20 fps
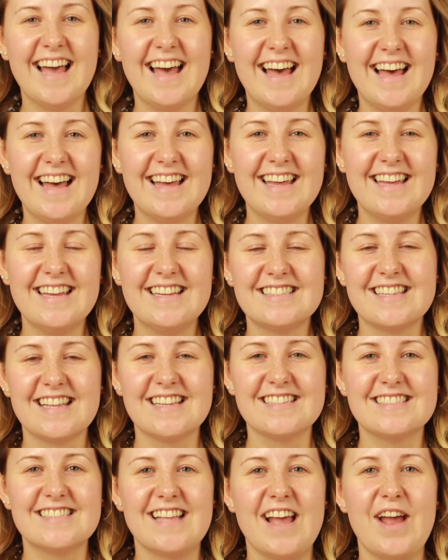
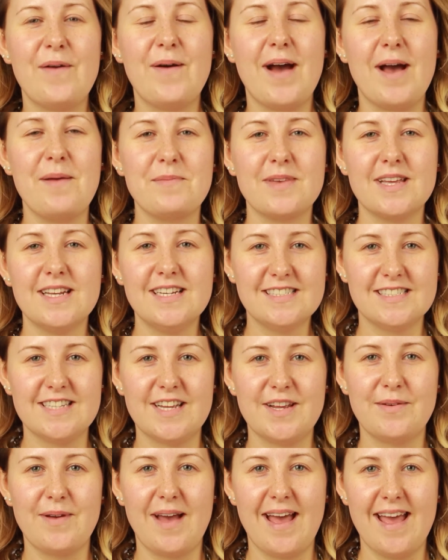guys! So I'm going to
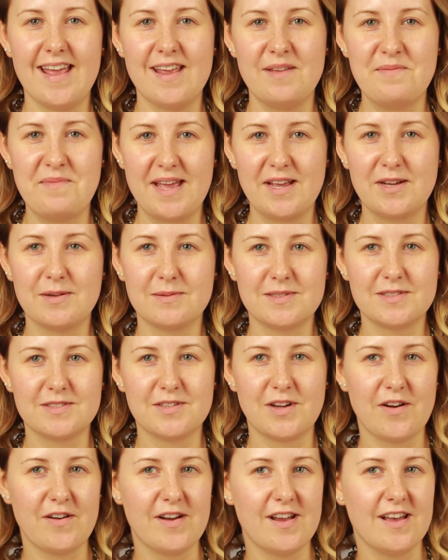do a makeup
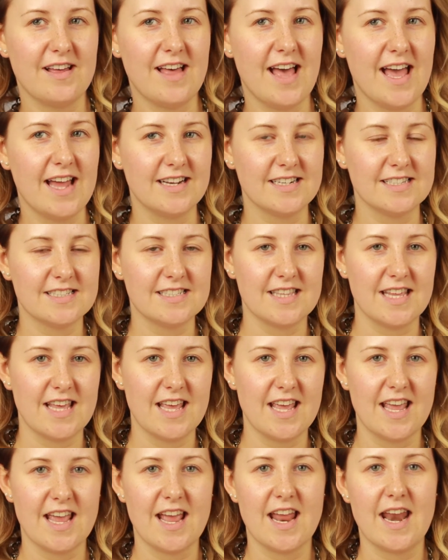tutorial, hence
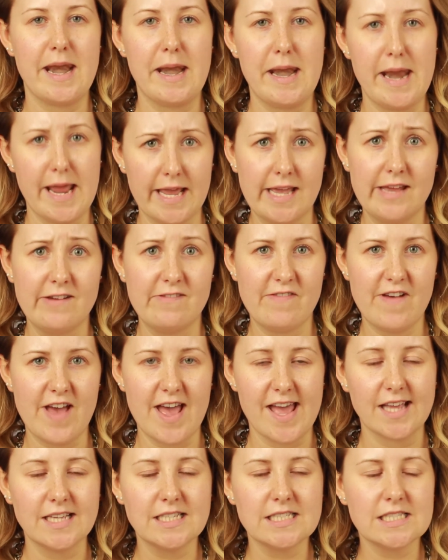the naked
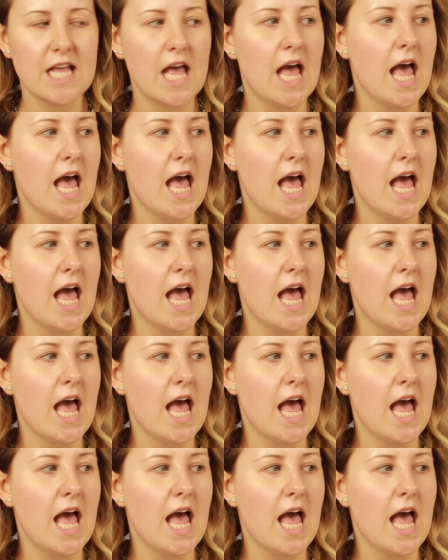face.